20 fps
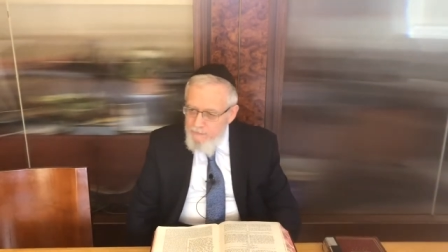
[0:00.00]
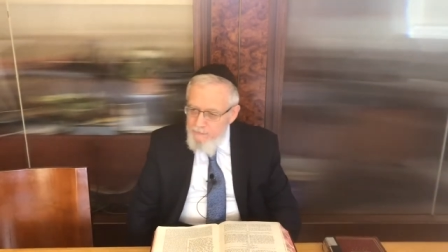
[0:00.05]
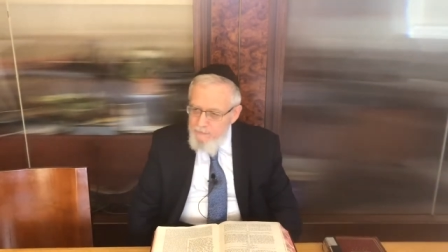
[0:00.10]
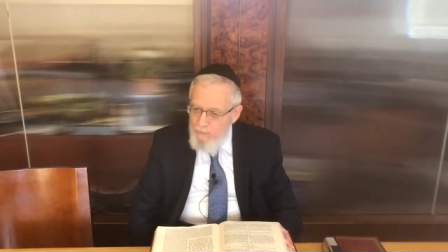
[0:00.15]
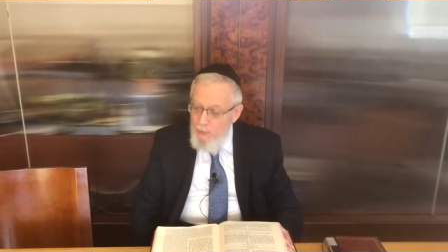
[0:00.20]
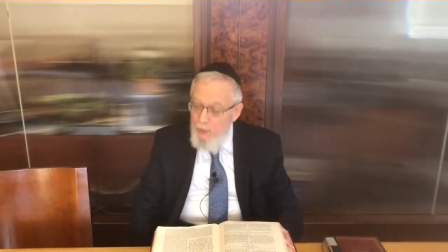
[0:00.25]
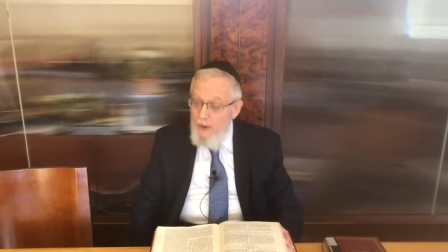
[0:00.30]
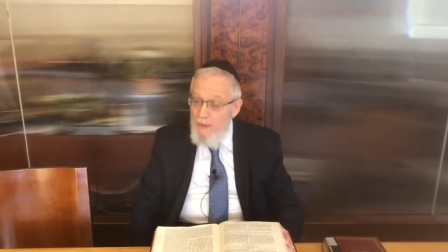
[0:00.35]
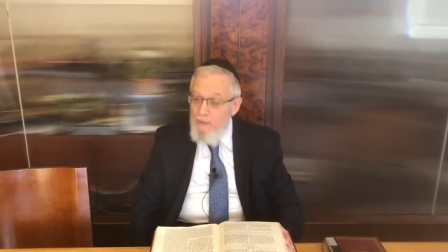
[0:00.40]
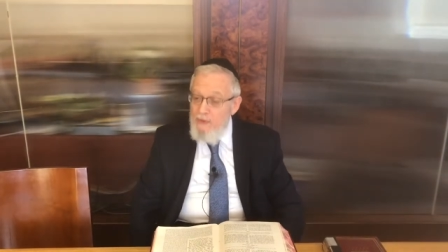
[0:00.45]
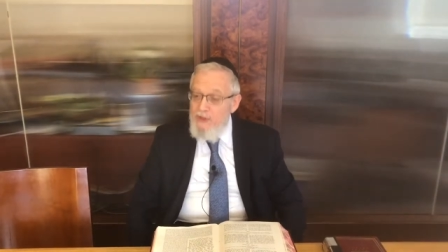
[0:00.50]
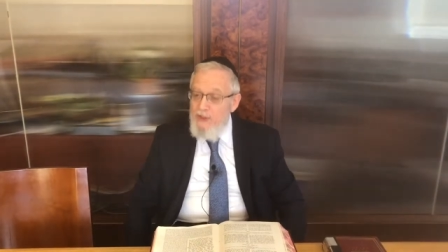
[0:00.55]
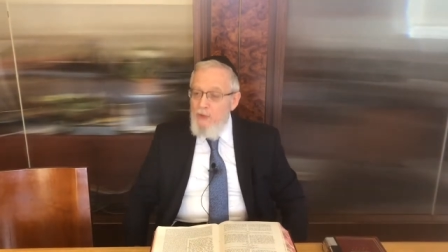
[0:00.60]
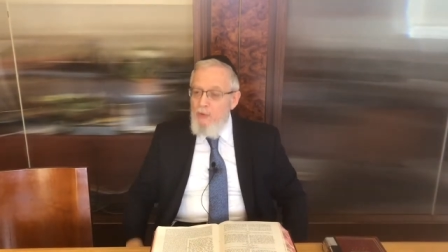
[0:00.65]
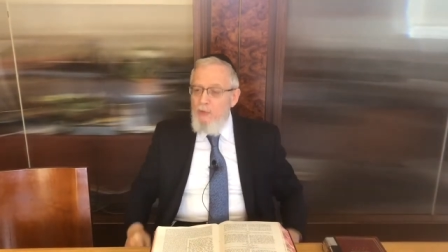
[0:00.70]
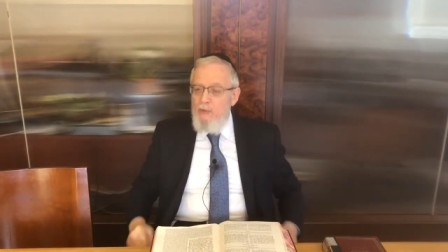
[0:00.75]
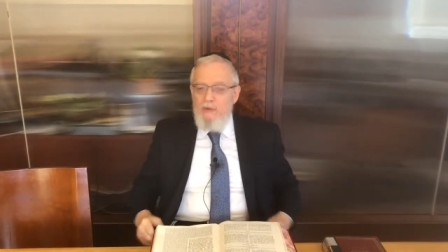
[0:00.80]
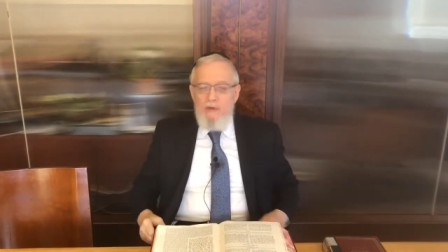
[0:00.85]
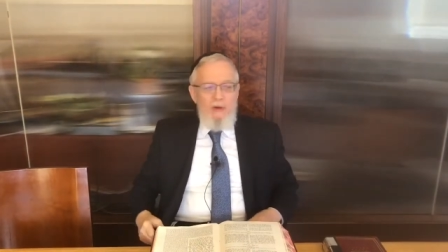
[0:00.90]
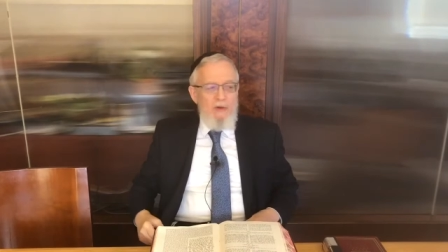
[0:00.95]
Why was he
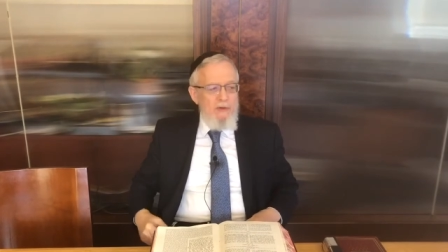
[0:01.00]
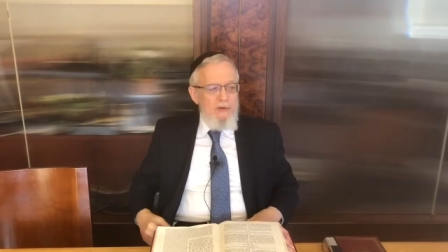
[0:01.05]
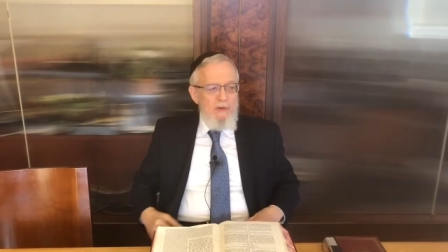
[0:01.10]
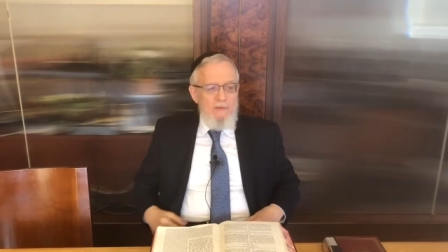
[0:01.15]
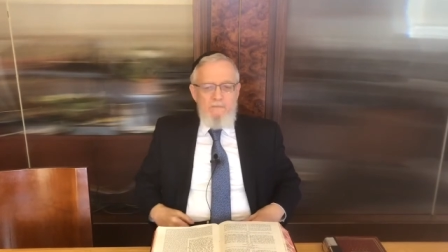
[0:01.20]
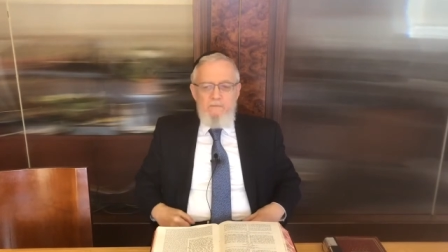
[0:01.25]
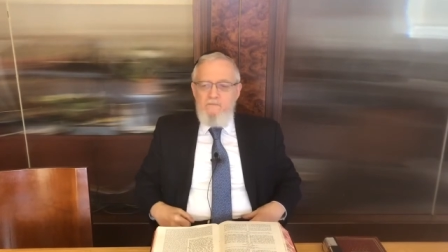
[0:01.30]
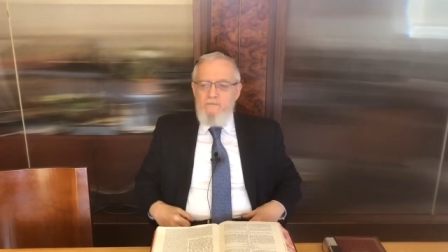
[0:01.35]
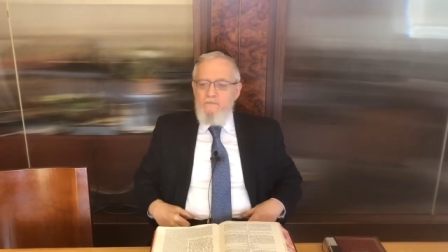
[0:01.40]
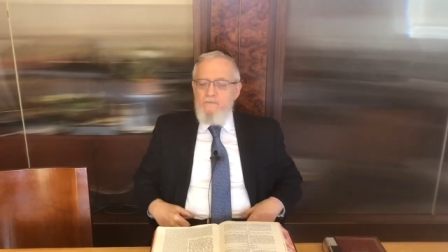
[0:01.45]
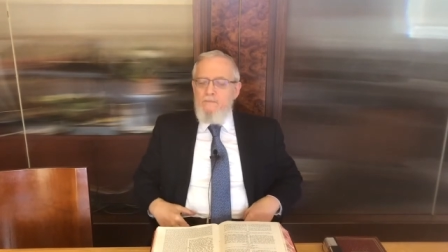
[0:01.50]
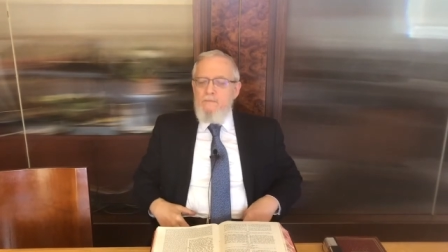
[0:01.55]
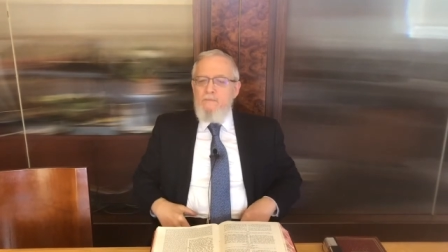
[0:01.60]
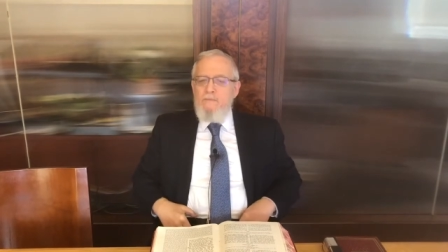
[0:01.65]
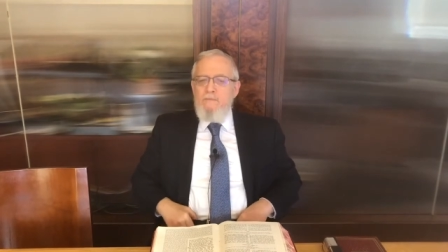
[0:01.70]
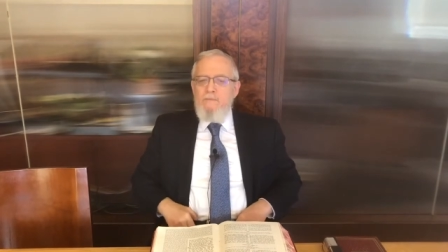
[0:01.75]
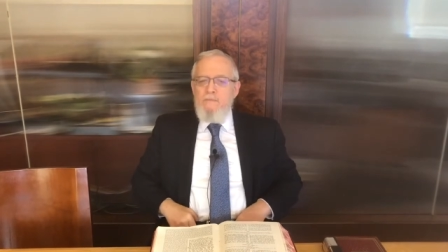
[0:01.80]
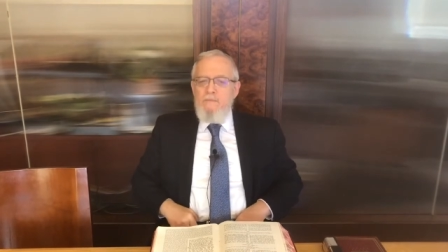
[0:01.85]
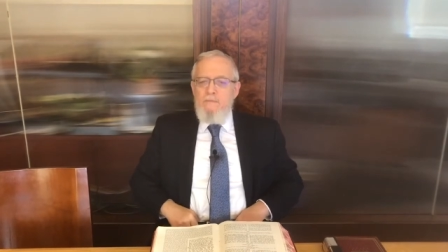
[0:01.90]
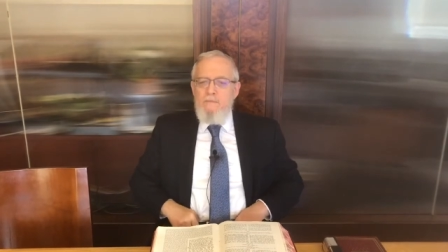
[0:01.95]
called Adam?
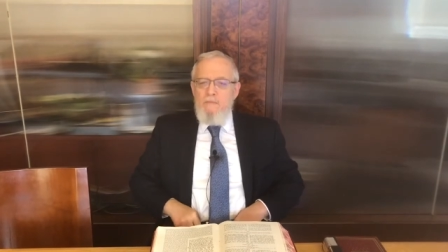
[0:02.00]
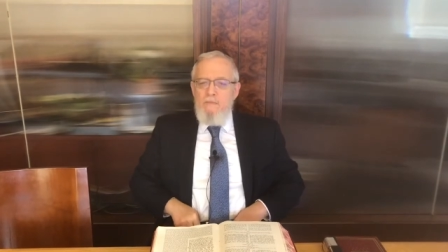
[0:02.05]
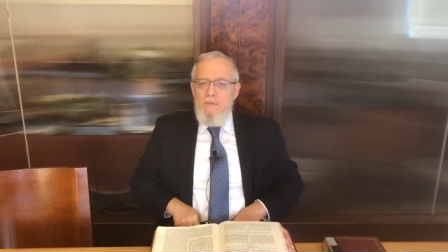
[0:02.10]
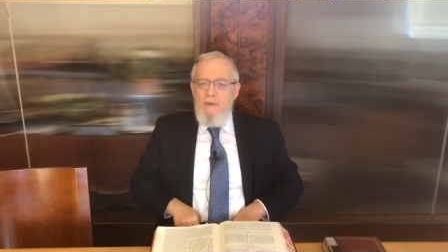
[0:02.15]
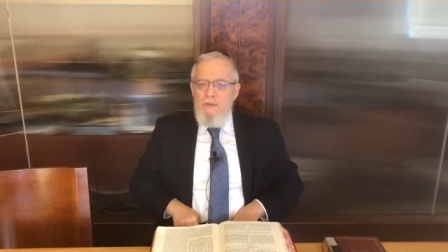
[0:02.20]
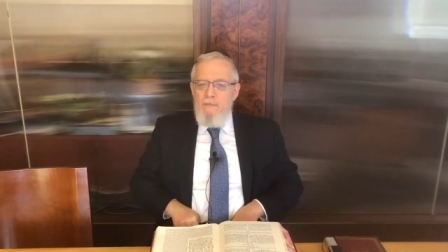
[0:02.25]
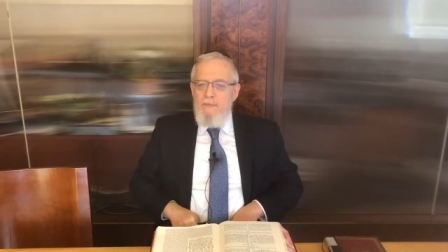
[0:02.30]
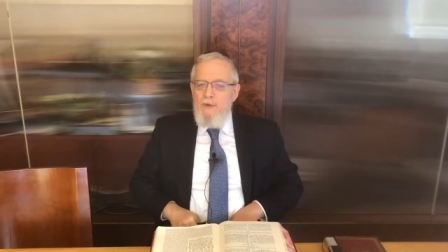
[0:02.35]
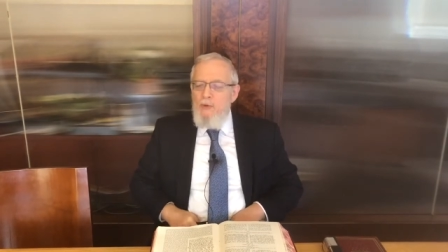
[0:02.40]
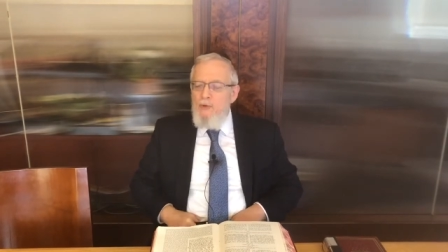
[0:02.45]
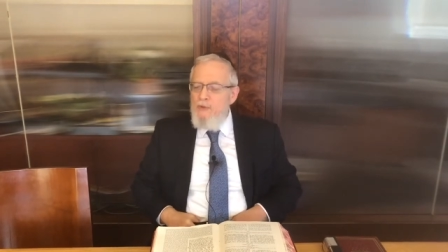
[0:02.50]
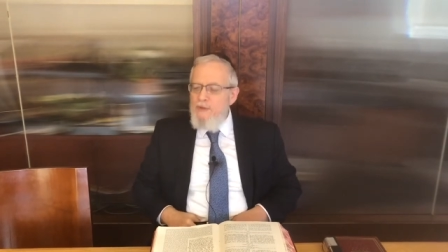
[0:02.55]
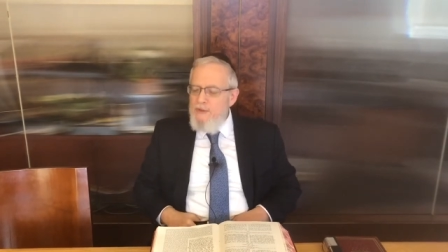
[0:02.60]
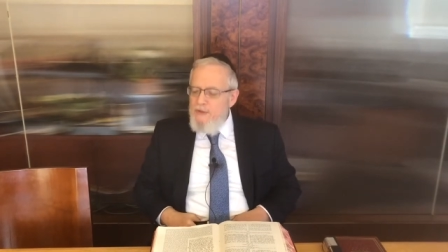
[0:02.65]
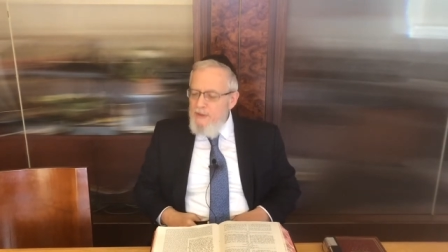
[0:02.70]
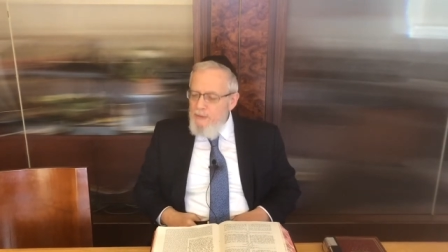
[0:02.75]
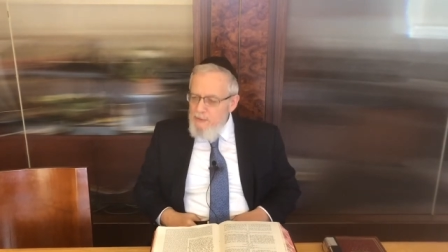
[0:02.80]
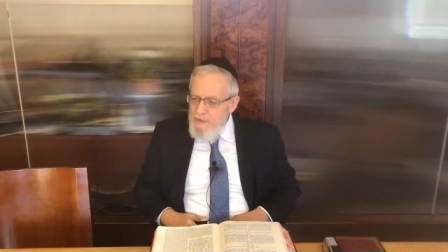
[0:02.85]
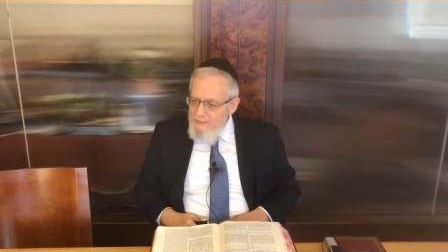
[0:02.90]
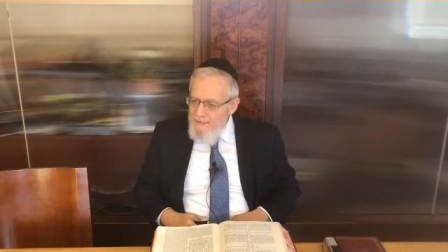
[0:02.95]
Because
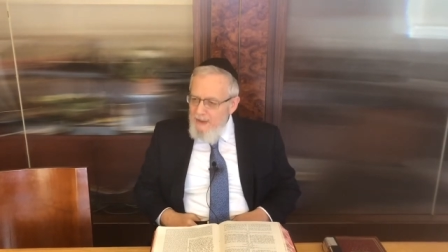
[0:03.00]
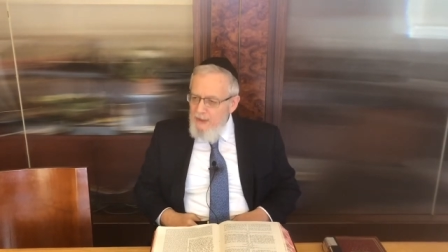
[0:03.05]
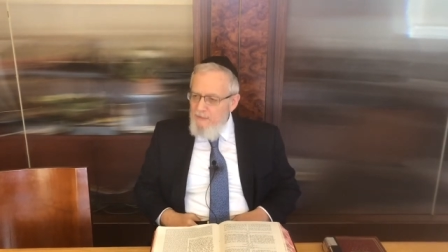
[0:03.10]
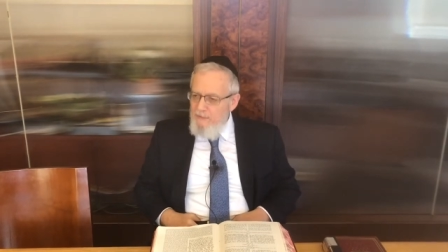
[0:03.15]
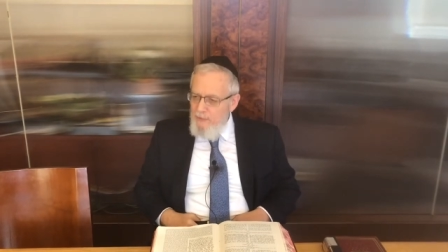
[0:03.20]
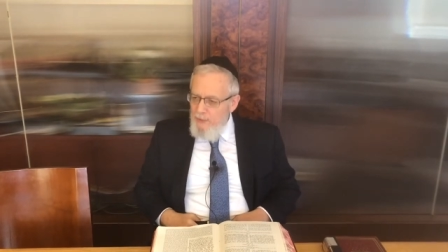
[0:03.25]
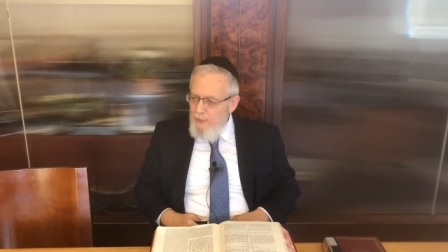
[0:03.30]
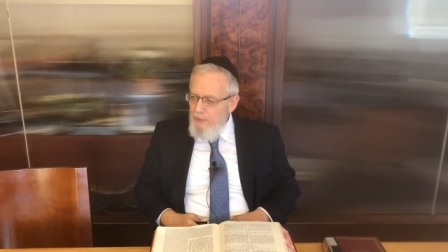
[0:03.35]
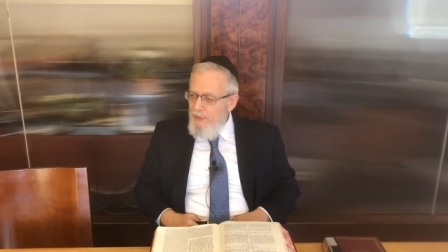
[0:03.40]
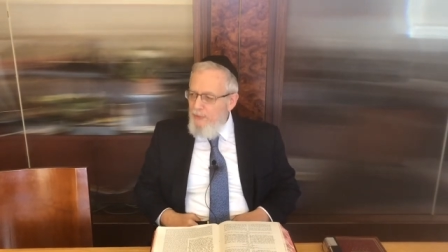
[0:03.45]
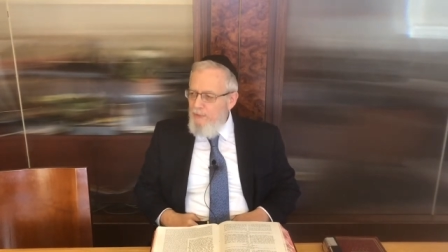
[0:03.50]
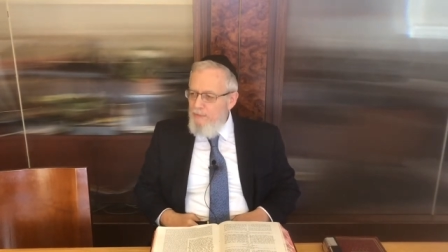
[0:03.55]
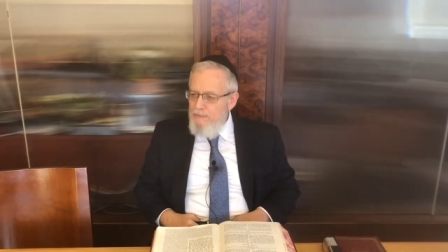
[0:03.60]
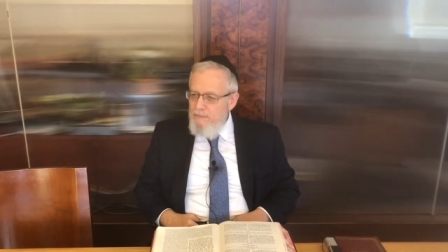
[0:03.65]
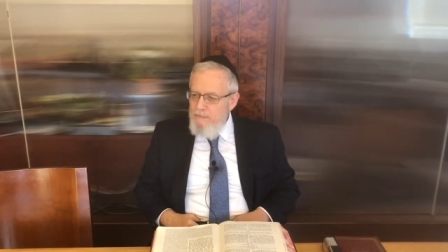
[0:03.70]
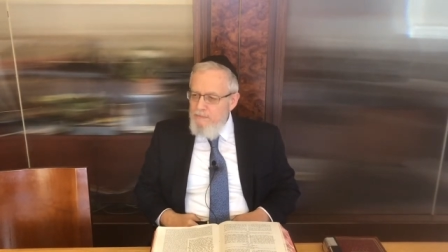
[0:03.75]
he was made of earth.